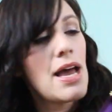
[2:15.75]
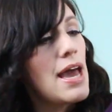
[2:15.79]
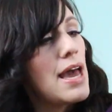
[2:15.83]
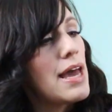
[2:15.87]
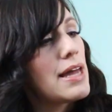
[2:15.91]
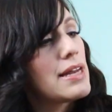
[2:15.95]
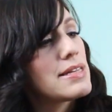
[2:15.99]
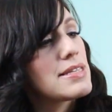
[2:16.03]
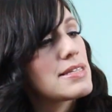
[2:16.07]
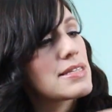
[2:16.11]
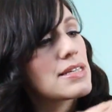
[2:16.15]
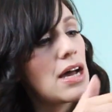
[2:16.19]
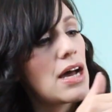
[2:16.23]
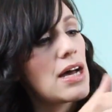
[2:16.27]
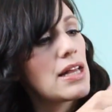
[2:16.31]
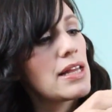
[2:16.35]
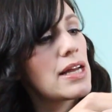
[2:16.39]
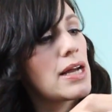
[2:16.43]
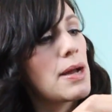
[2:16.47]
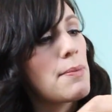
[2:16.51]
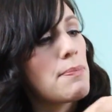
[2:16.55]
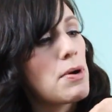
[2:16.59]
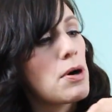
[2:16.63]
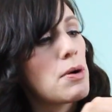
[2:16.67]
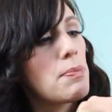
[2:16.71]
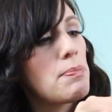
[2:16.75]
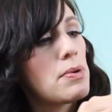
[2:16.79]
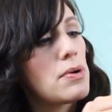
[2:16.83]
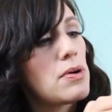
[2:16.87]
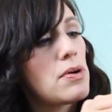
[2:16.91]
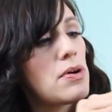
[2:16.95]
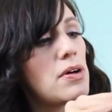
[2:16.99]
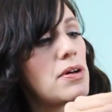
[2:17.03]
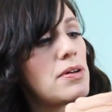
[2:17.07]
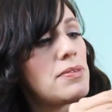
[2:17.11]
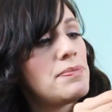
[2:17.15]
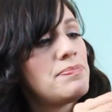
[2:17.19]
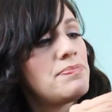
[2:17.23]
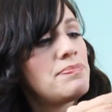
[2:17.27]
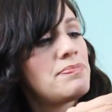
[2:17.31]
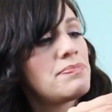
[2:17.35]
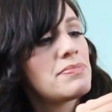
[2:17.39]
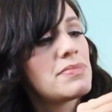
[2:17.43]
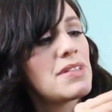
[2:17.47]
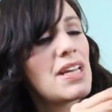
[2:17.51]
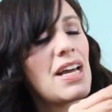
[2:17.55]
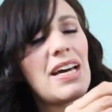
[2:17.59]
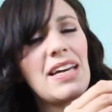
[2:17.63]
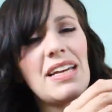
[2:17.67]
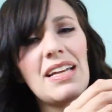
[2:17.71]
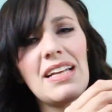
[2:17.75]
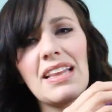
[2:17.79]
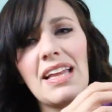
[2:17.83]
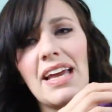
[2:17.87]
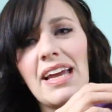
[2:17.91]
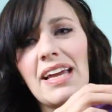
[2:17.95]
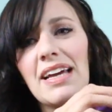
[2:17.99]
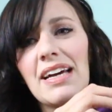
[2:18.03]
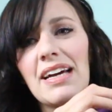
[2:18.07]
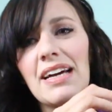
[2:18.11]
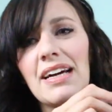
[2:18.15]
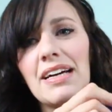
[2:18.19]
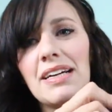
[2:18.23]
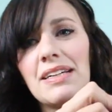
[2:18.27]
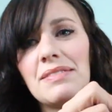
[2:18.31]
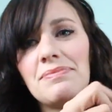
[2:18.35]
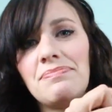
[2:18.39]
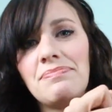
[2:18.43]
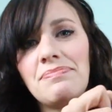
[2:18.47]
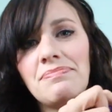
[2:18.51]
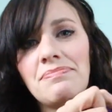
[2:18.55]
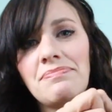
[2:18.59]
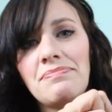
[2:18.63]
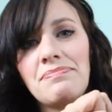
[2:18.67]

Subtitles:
and it's got like a purple, kind of like a,